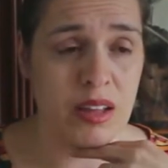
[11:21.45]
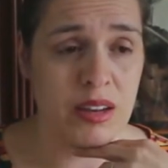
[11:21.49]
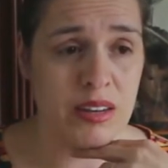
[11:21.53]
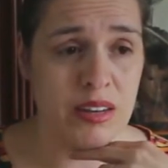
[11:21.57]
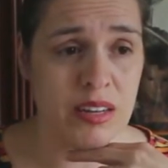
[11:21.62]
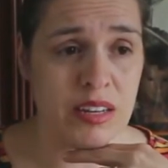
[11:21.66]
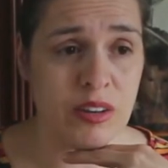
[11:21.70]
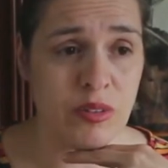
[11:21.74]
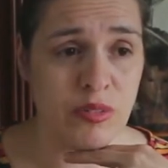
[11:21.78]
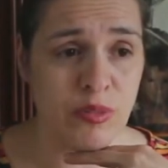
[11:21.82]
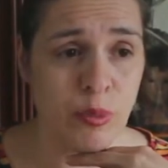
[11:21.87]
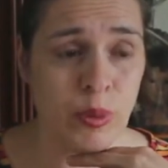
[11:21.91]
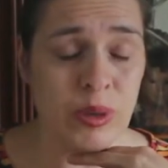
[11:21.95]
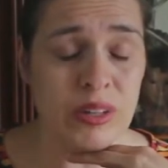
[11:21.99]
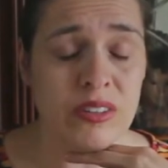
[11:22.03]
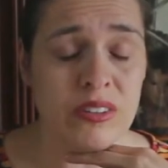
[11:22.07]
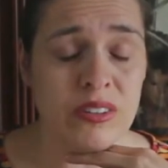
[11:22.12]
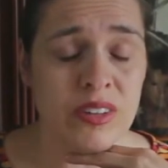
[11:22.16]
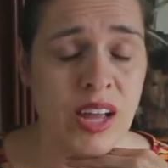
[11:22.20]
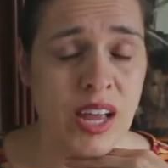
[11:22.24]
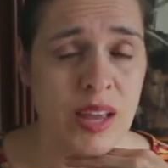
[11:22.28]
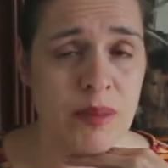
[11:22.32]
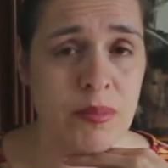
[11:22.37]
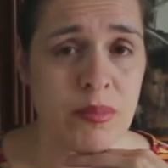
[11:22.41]
in the
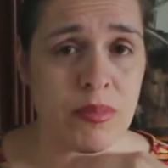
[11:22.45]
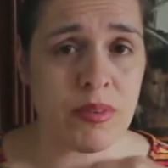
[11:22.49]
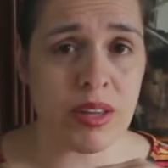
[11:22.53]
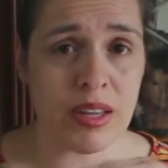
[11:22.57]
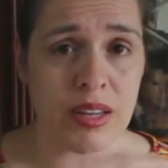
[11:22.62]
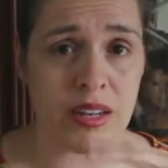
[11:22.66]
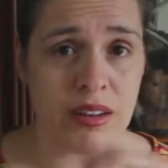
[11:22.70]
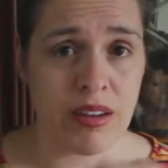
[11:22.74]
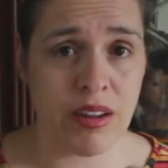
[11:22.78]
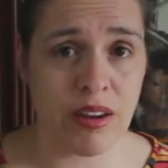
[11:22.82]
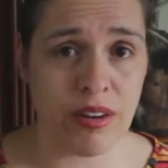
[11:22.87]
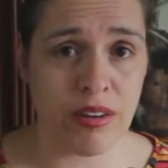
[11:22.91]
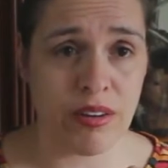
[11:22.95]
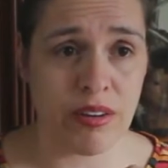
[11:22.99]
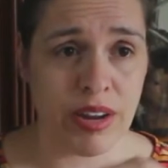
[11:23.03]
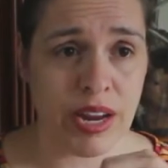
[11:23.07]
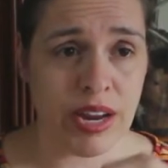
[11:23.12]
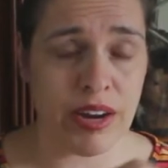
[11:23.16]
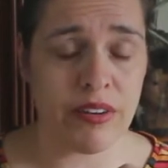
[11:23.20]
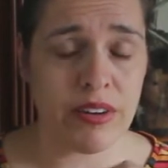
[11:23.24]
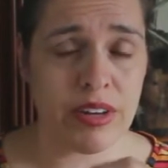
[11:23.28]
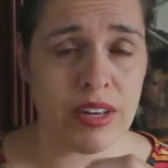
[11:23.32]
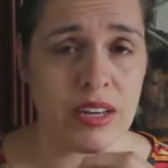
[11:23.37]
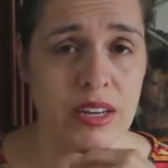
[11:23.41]
wintertime in our
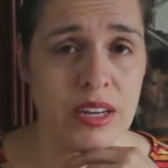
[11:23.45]
area.